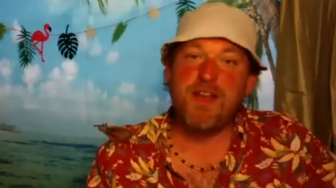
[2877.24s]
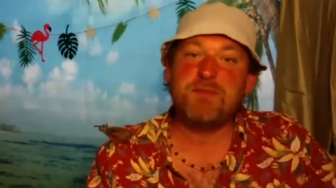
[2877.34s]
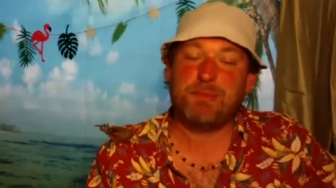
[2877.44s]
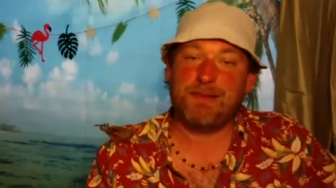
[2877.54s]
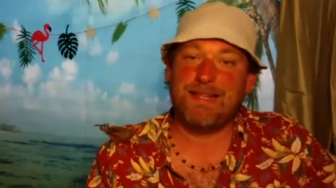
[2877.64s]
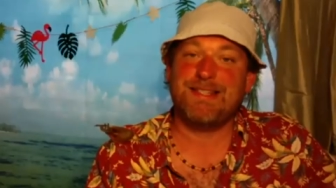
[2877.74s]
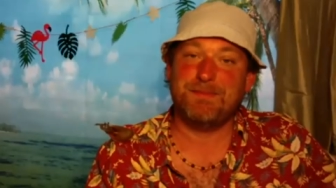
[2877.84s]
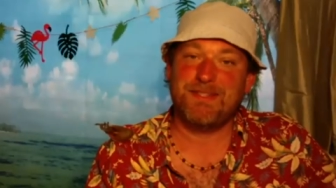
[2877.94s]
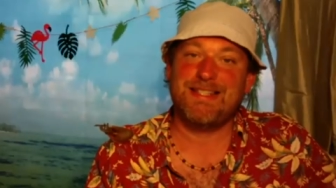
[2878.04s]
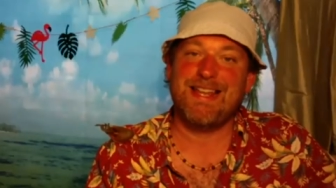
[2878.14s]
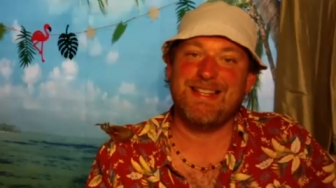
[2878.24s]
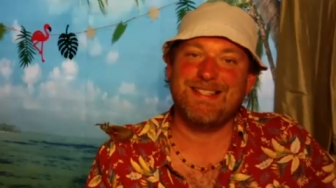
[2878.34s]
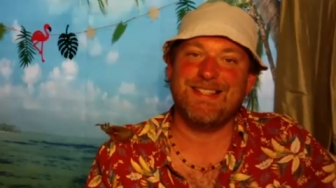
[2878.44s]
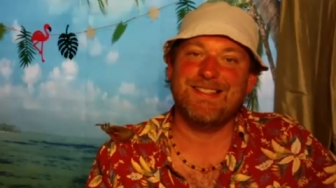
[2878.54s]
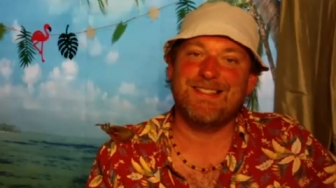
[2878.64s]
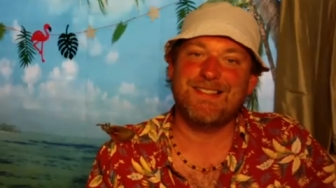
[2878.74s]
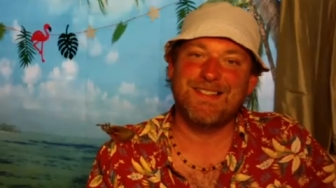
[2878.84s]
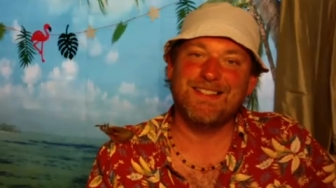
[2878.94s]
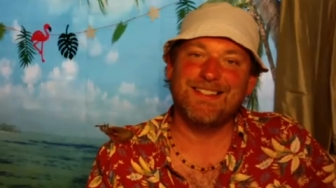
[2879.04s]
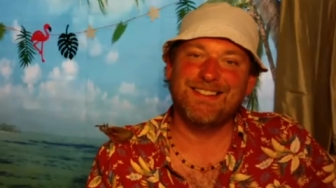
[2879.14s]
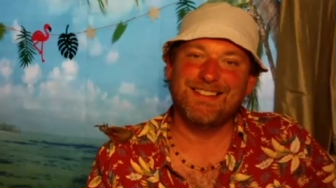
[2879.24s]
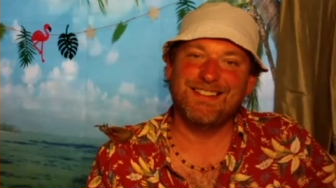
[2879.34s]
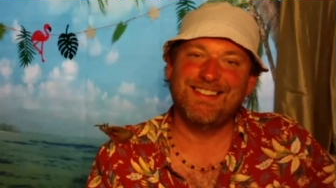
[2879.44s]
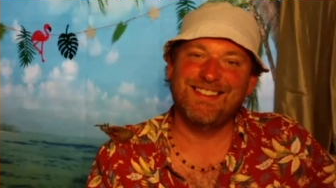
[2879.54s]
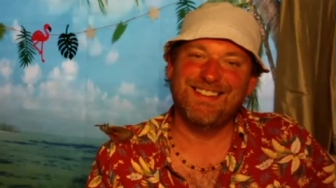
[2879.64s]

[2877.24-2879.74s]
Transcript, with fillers: reached platinum status. I reached platinum,